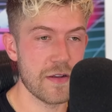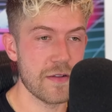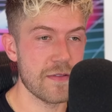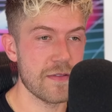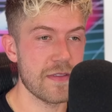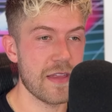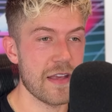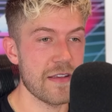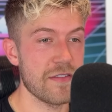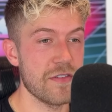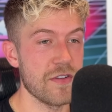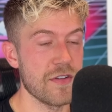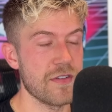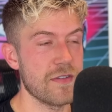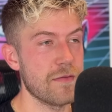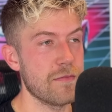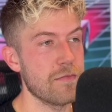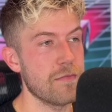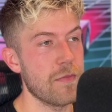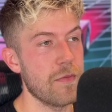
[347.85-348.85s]
And that's
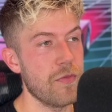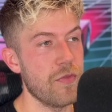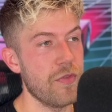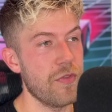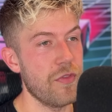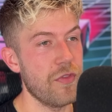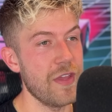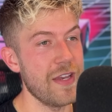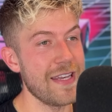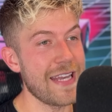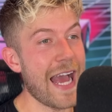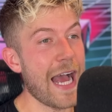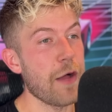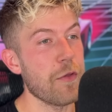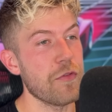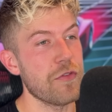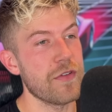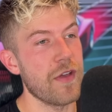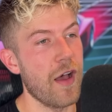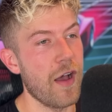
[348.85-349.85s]
just the
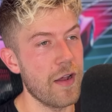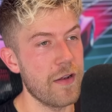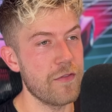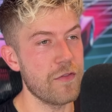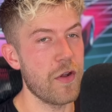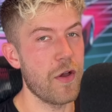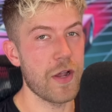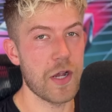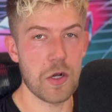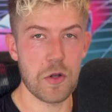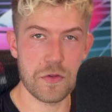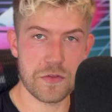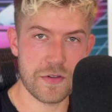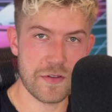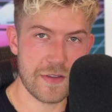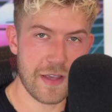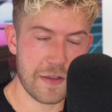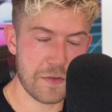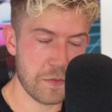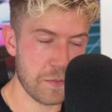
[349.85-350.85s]
downside of knowing a lot of
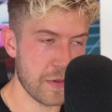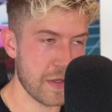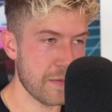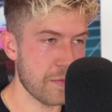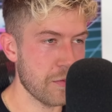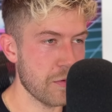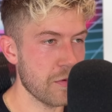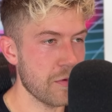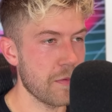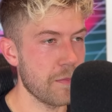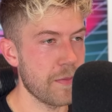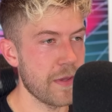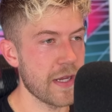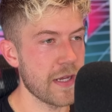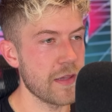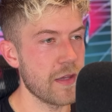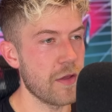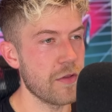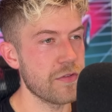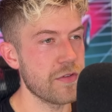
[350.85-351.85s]
successful people and being
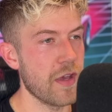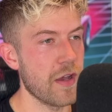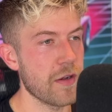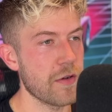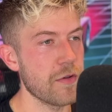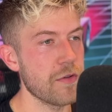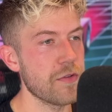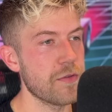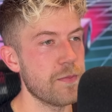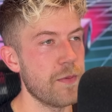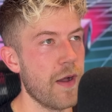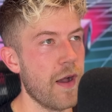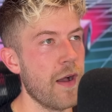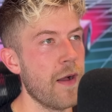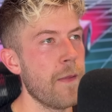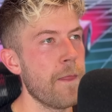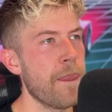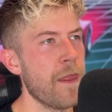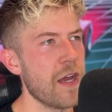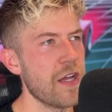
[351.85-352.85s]
in those circles.
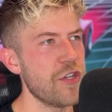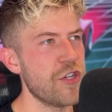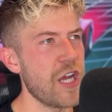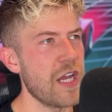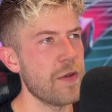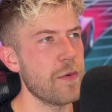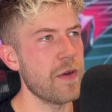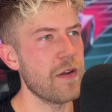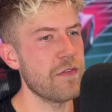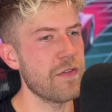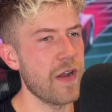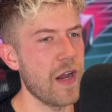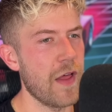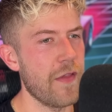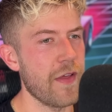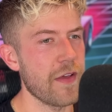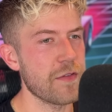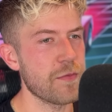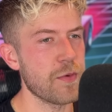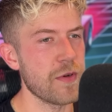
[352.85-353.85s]
But I genuinely feel
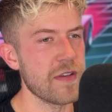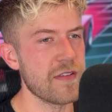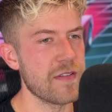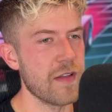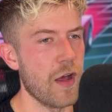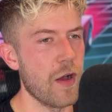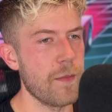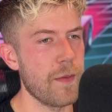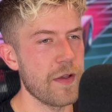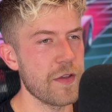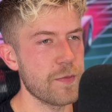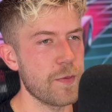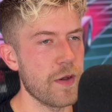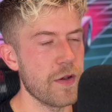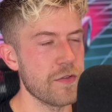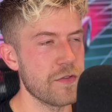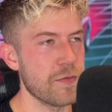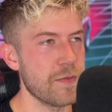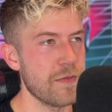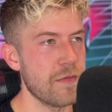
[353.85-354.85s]
like that's pretty slow. But I
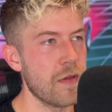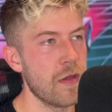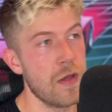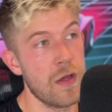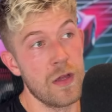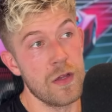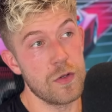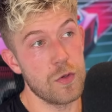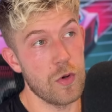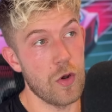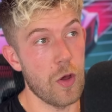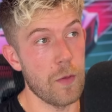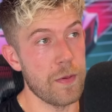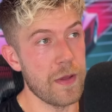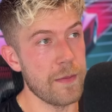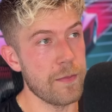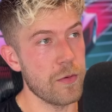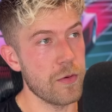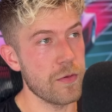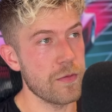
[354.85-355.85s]
suppose to a lot of
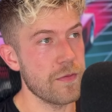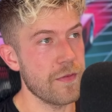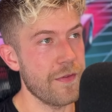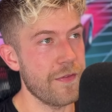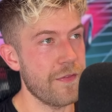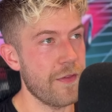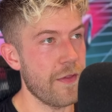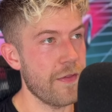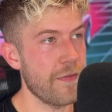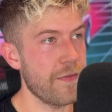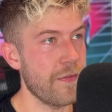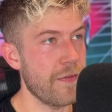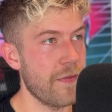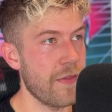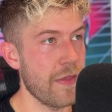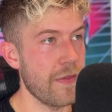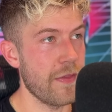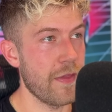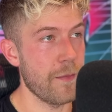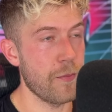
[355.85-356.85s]
people,
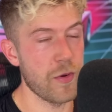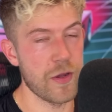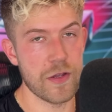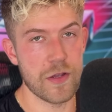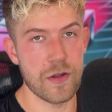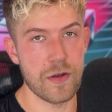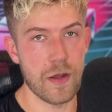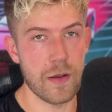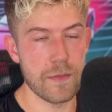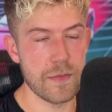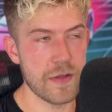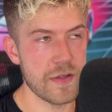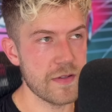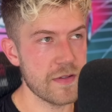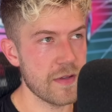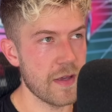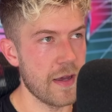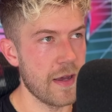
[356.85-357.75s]
they're pretty good numbers.